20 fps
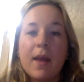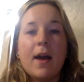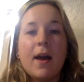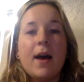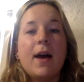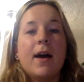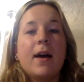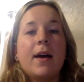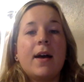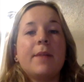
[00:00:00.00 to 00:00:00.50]

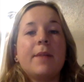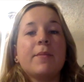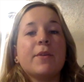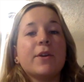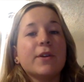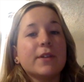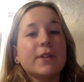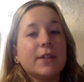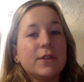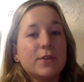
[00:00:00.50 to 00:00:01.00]
I'm
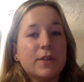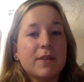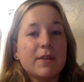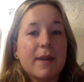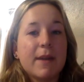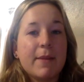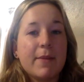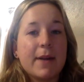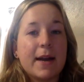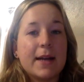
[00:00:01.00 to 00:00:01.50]
currently doing
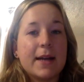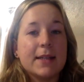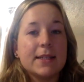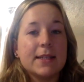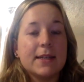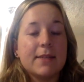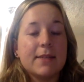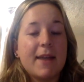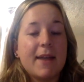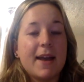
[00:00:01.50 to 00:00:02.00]
my
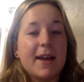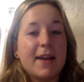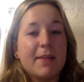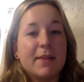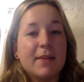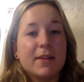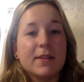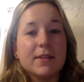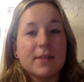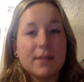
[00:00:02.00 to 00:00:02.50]
practicum at Emmy
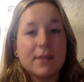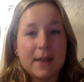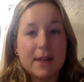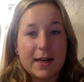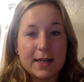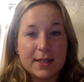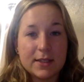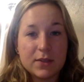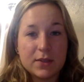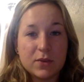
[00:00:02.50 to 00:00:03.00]
Lizard
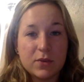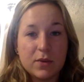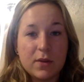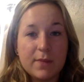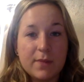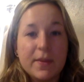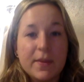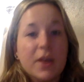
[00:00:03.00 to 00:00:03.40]
High School,